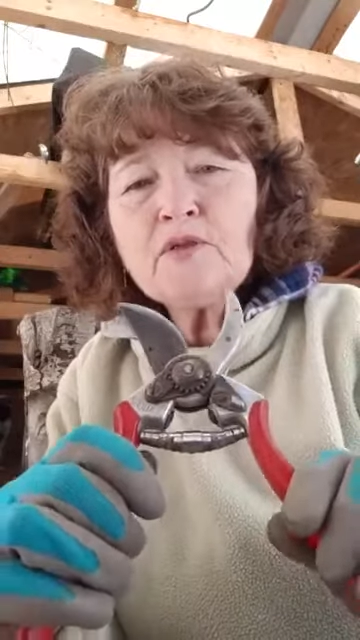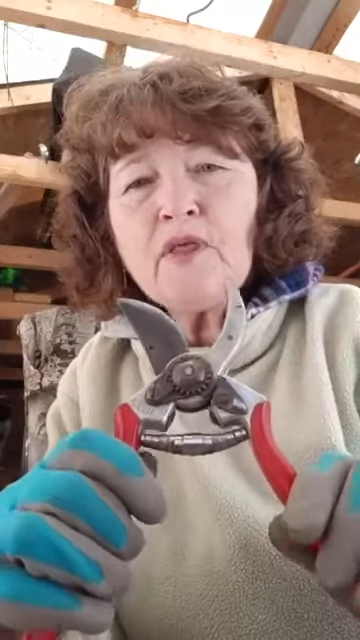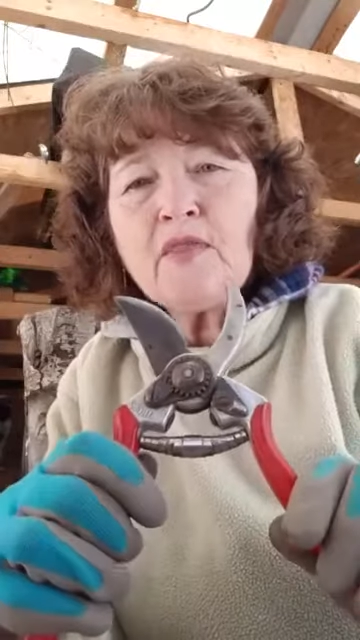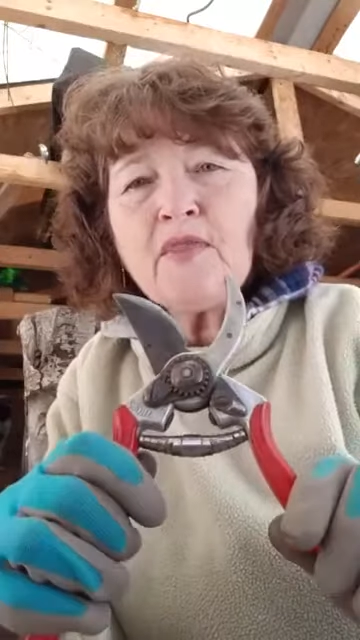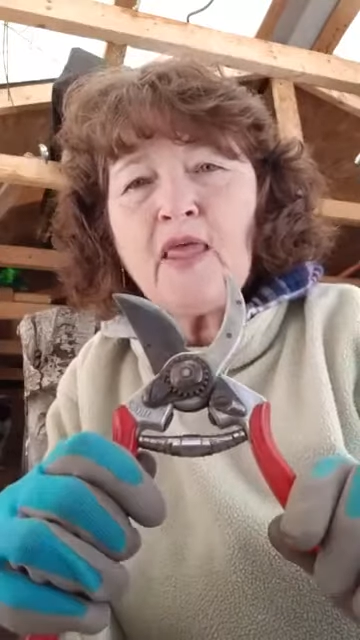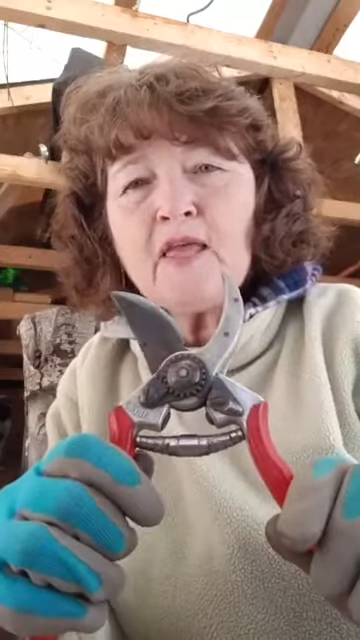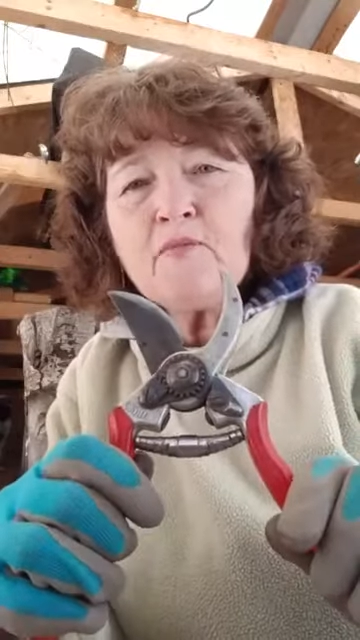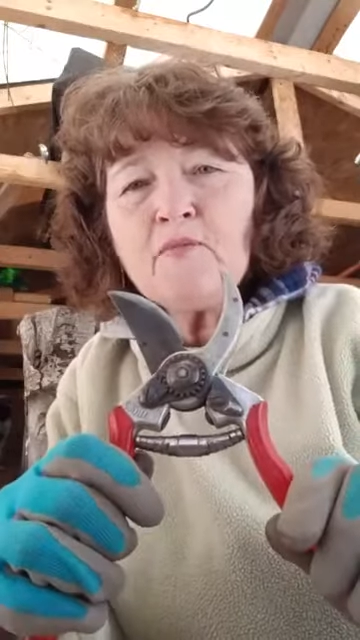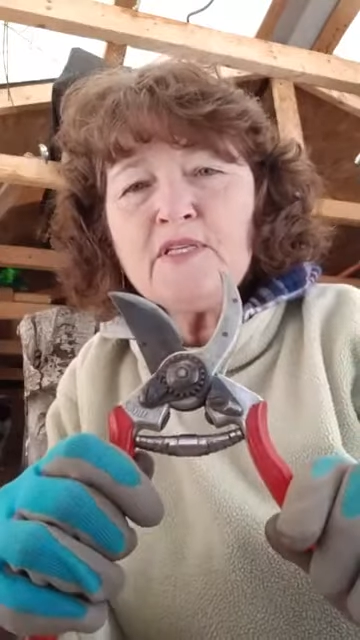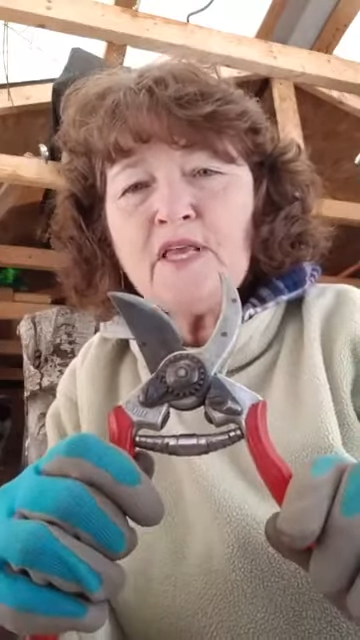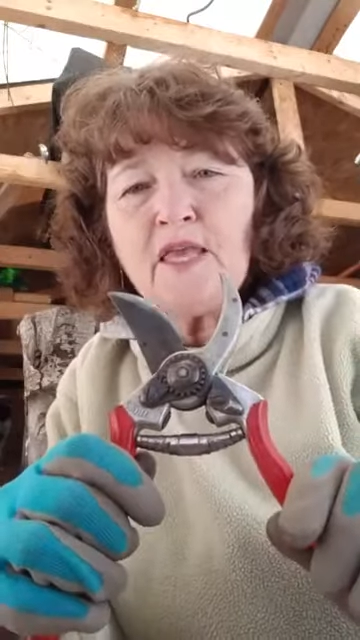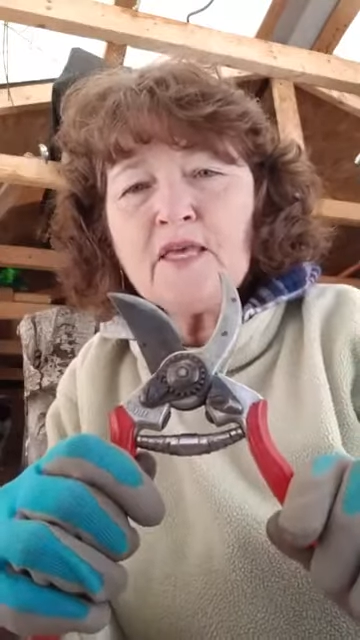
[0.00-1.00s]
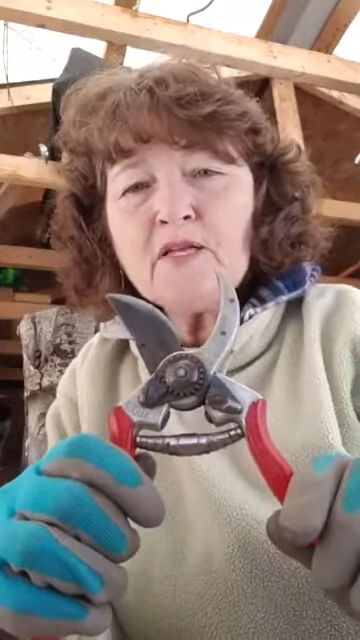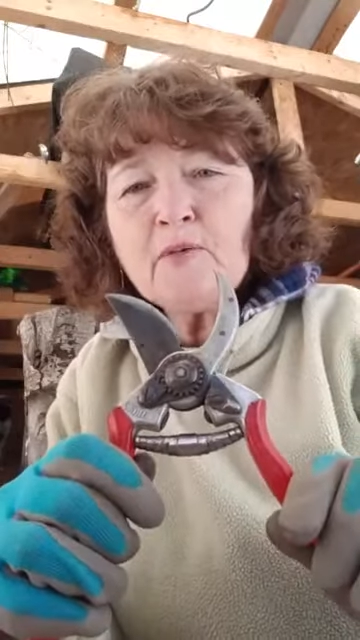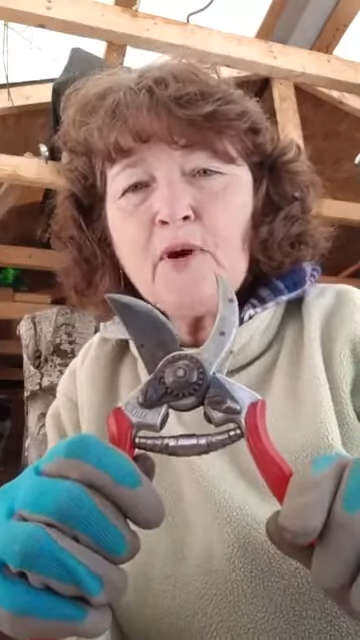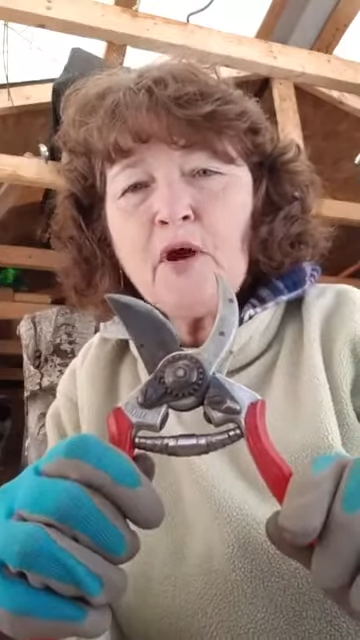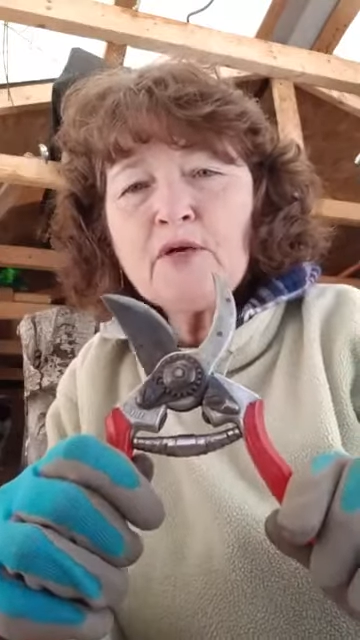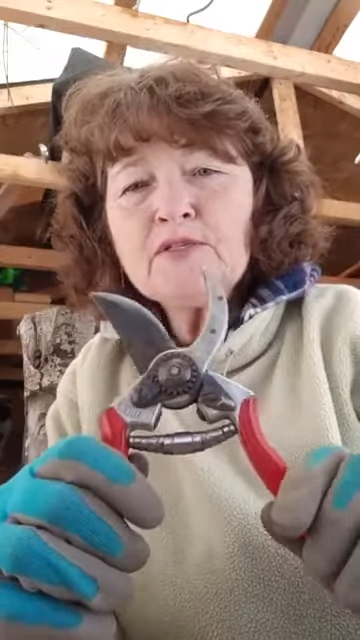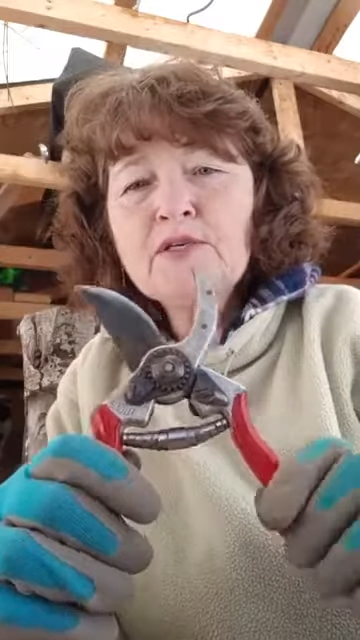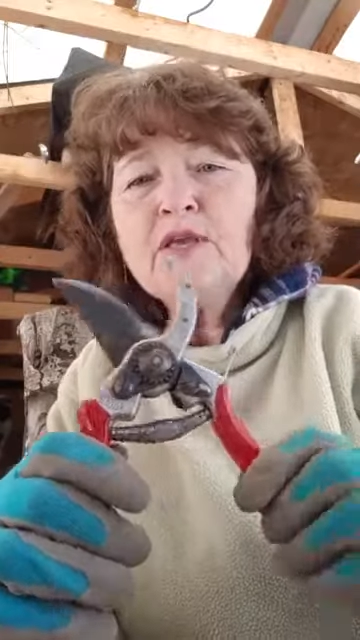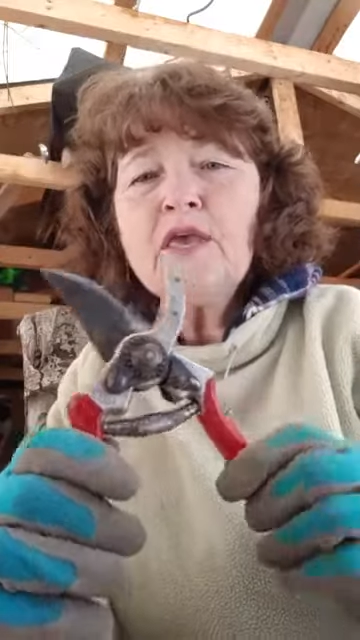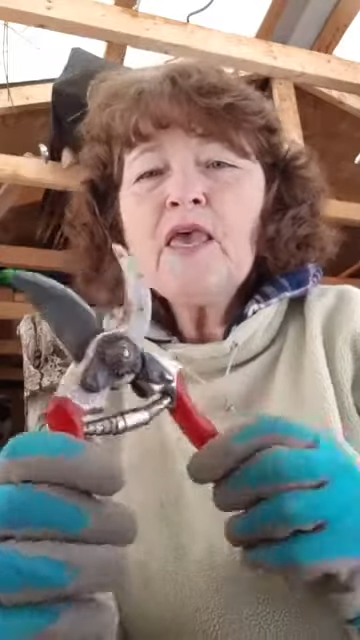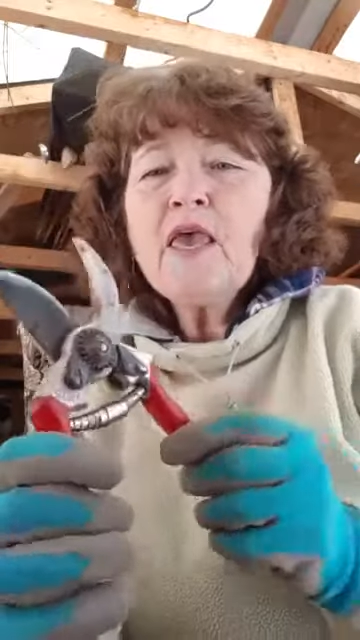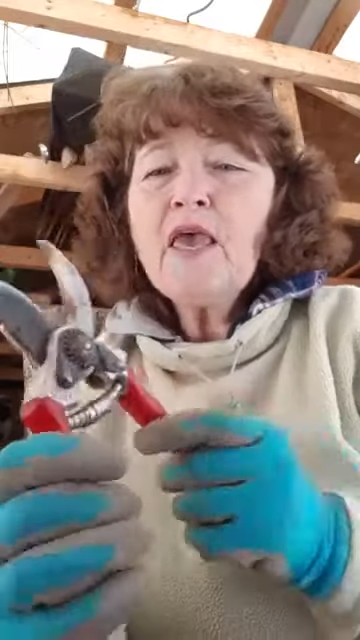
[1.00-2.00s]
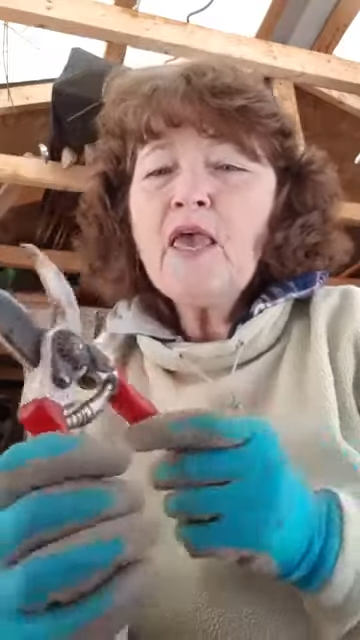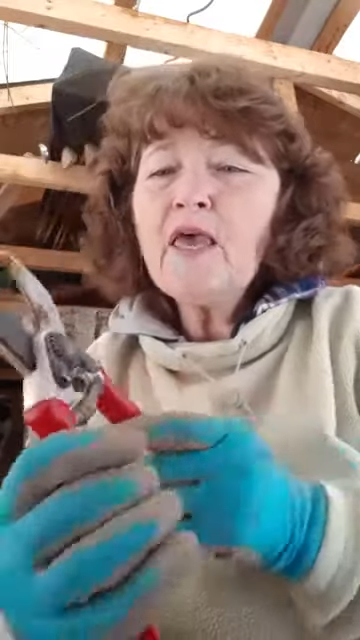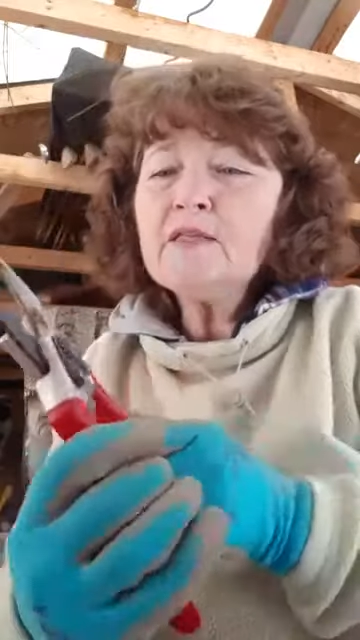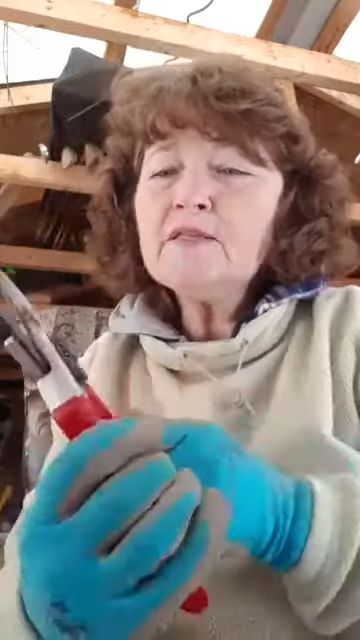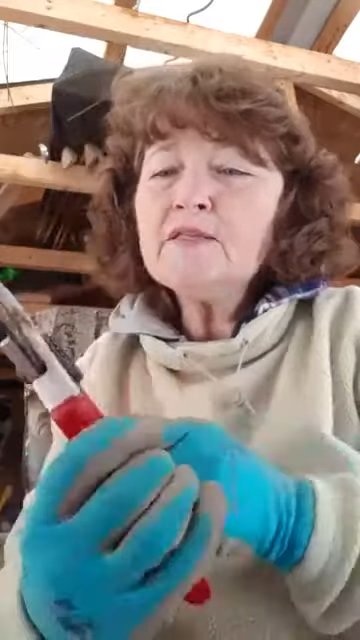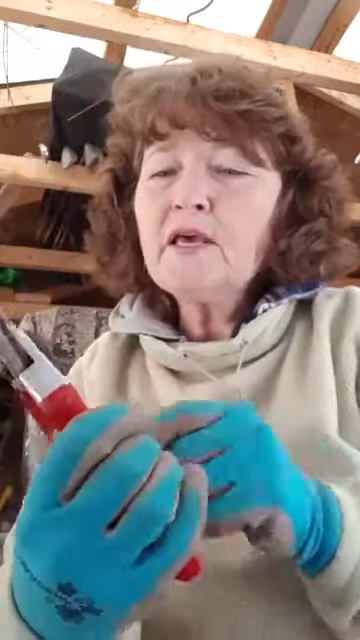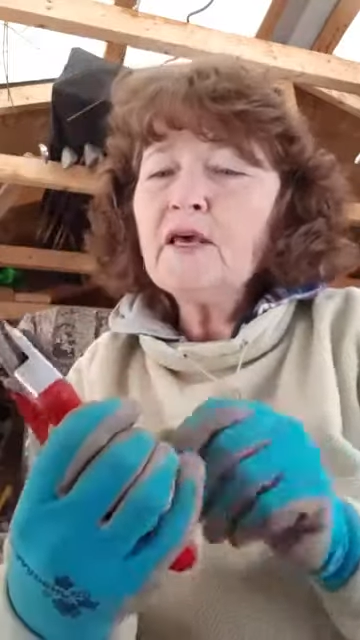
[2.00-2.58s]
that they can be taken apart, and